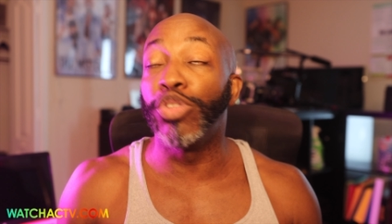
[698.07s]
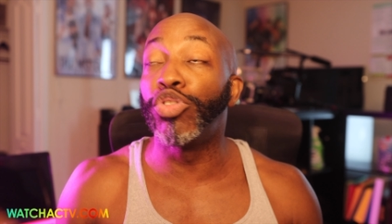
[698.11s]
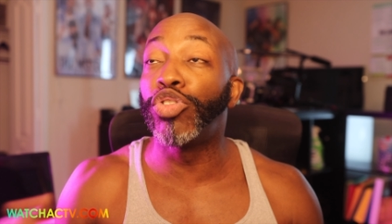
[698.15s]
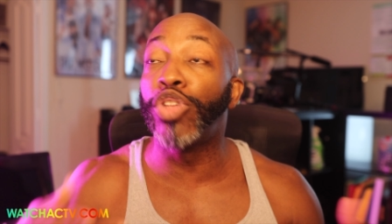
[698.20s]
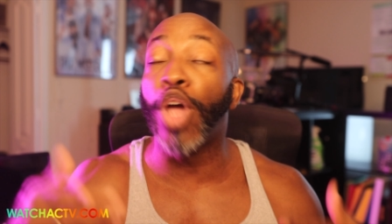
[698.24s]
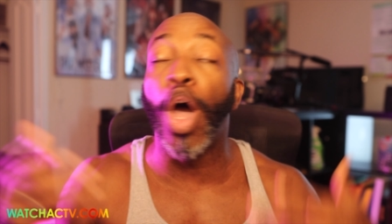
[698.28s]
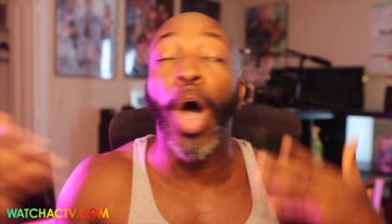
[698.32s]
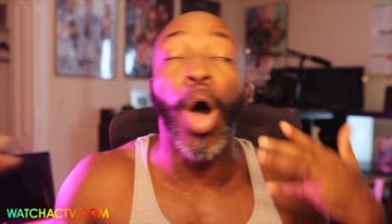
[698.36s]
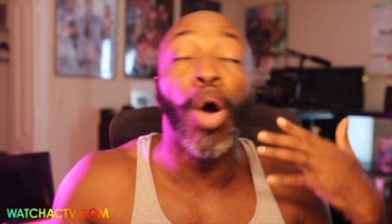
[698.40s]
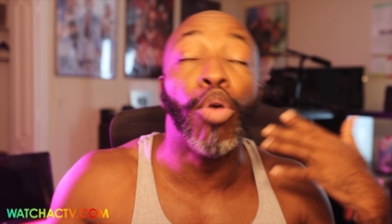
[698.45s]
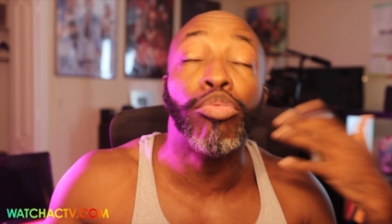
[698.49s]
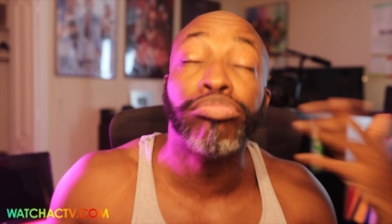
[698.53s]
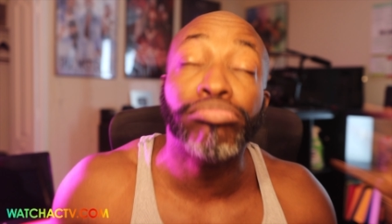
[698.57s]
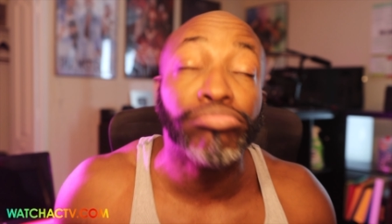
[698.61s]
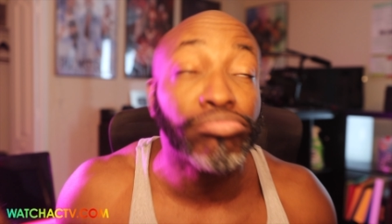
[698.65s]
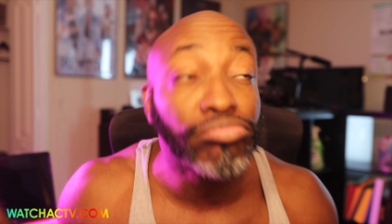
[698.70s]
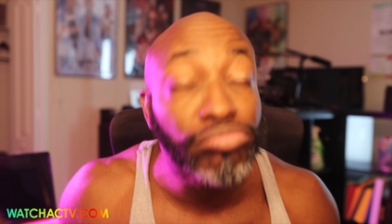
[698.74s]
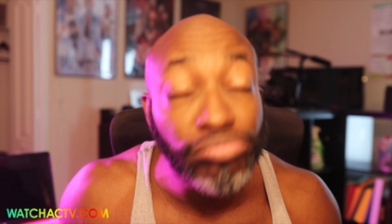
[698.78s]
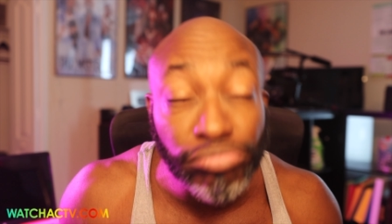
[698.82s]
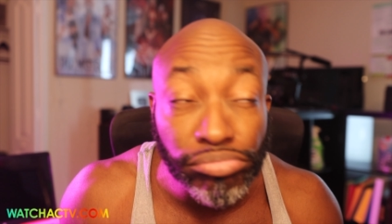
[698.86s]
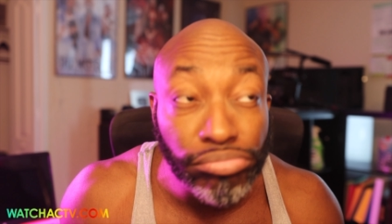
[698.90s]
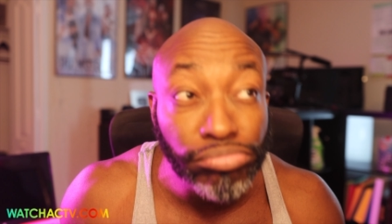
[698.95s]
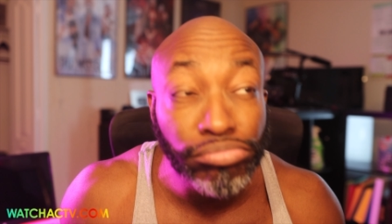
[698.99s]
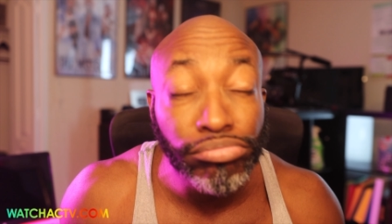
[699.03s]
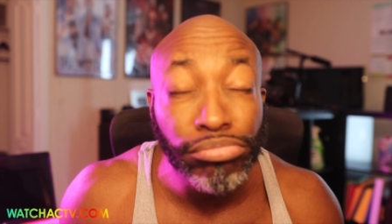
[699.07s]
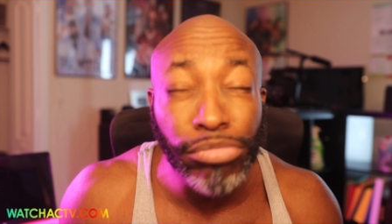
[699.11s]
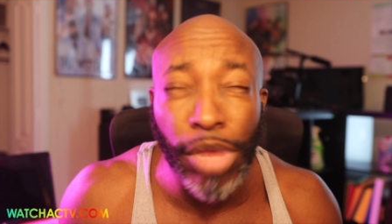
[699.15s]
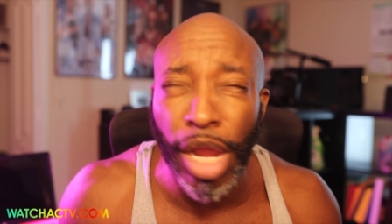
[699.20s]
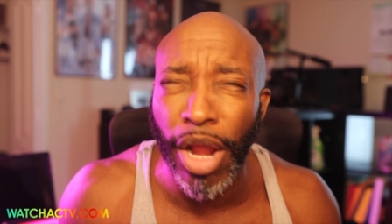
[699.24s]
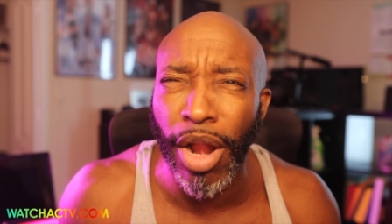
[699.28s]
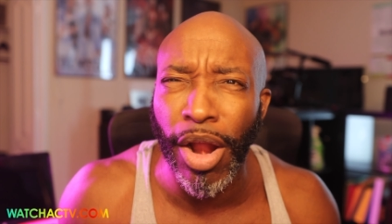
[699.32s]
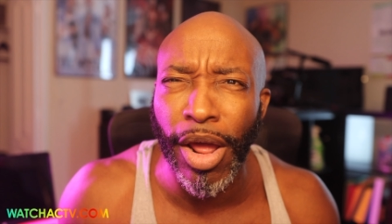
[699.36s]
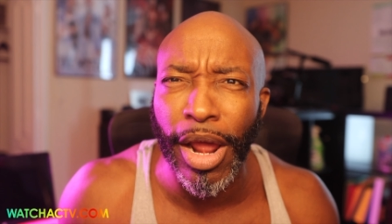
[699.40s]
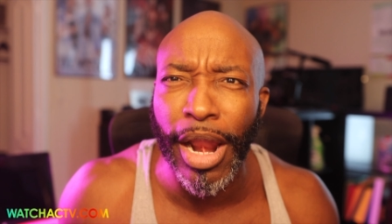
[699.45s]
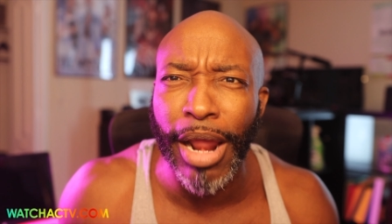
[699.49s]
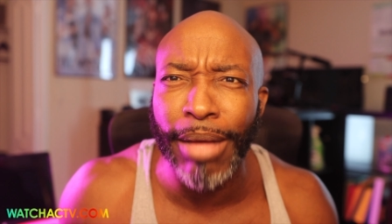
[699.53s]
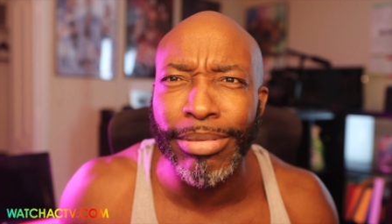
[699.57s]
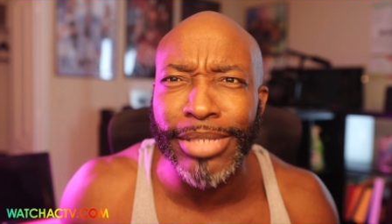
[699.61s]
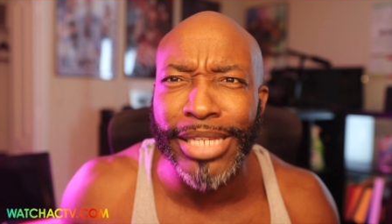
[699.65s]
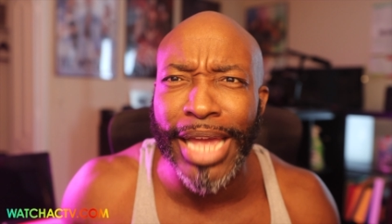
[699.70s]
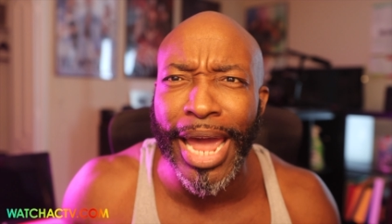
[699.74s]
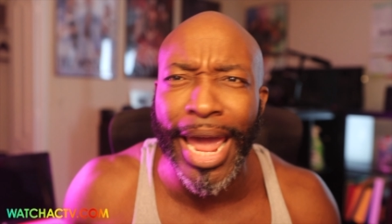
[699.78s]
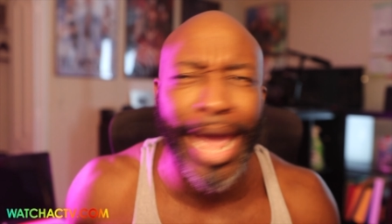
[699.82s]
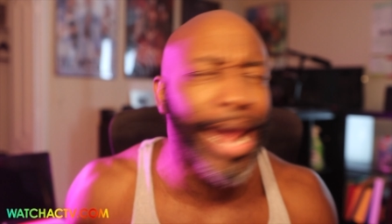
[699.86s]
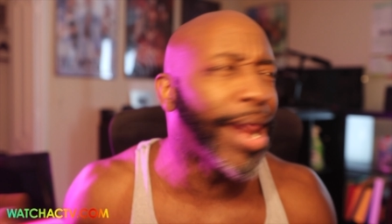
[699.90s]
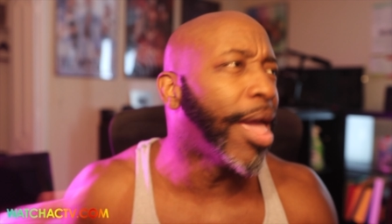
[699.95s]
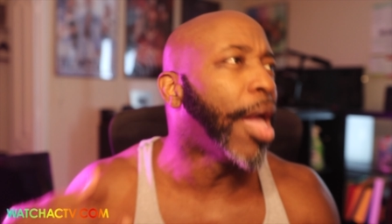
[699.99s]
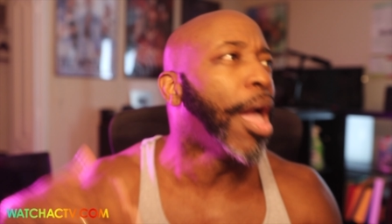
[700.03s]
So, you know what I'm
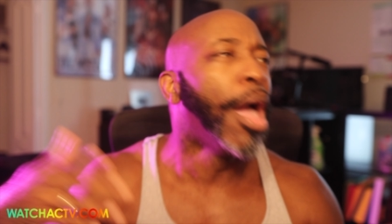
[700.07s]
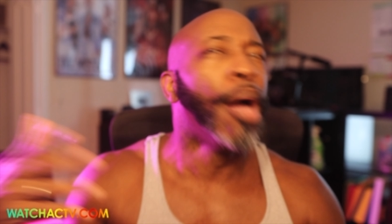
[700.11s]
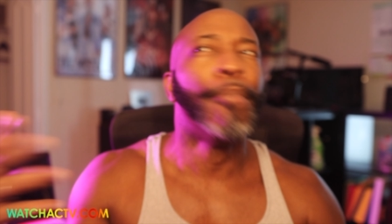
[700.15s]
saying?